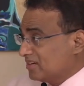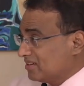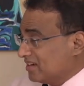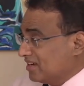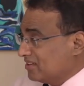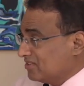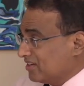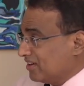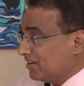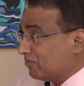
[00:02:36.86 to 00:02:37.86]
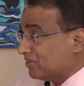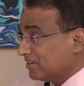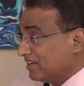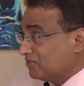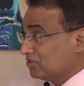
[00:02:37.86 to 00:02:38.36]
and
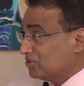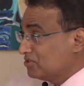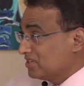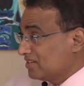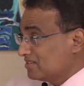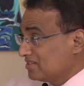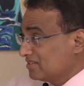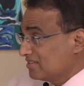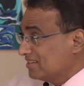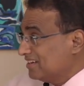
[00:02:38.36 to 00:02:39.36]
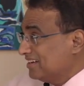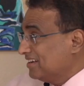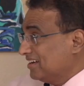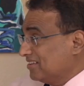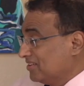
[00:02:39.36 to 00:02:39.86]
everyone gives their 2 cents, and
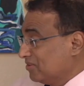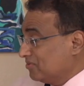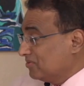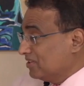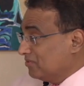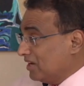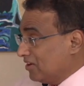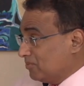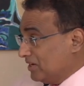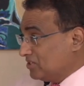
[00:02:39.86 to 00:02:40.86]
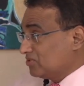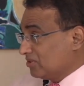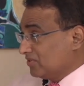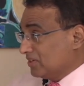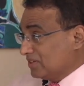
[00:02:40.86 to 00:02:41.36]
they don't live how the patients
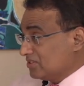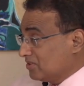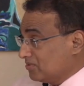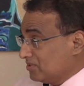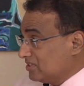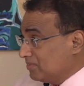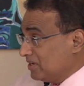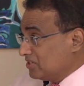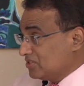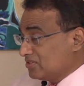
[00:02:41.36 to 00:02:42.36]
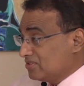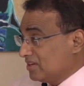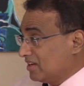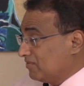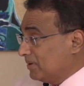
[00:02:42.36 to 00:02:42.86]
are living. So you see patients
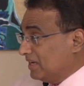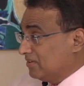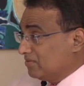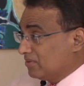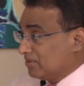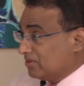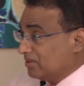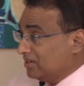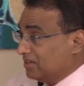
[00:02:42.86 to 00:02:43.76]
that have pain for